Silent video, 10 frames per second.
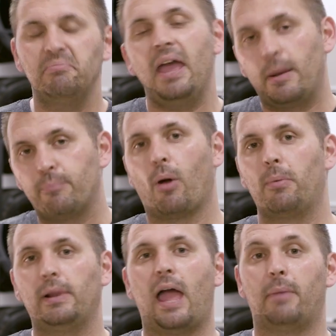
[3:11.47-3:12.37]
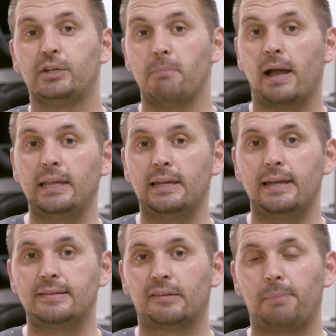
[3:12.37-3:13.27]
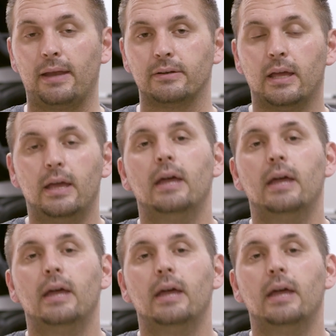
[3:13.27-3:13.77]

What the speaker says: and probably how much money you need to spend.